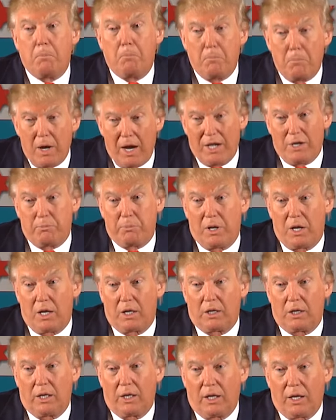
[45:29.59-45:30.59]
mind
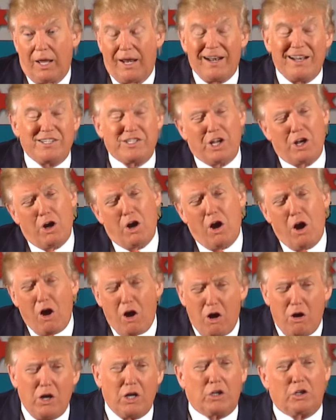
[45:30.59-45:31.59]
boggling. And I said,
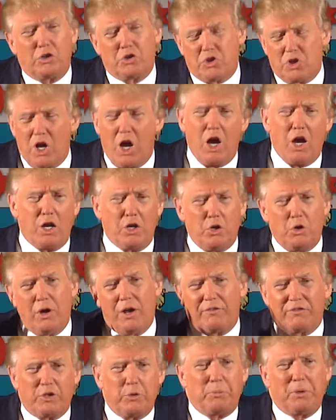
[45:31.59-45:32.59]
Oh, Uncle John, you
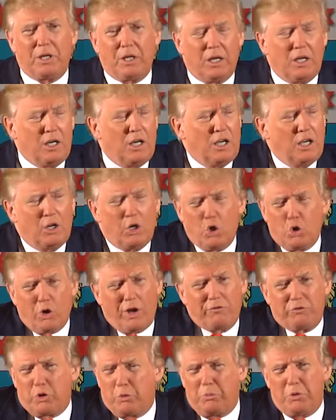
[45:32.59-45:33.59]
have to be kidding. You
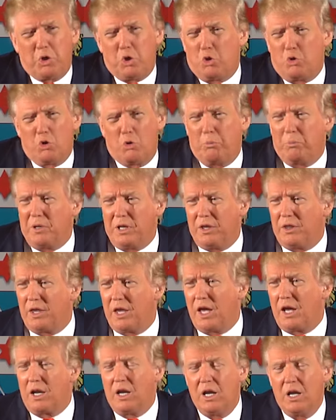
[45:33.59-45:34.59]
have to be, you don't mean
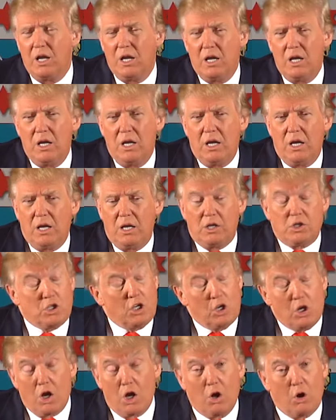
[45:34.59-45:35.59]
that. He
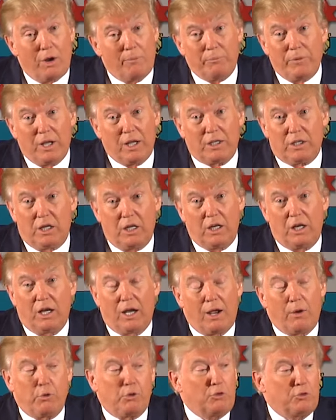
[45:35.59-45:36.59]
said, No, I'm not
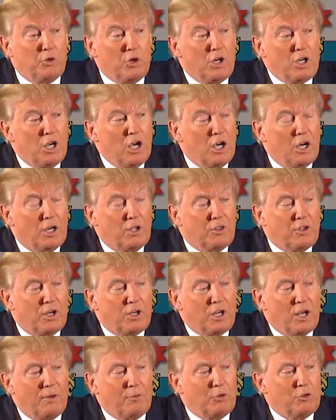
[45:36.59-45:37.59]
kidding. I was very young at
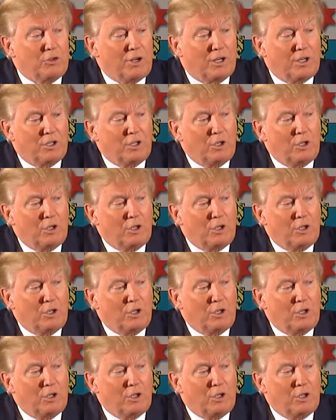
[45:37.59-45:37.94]
that time. I was like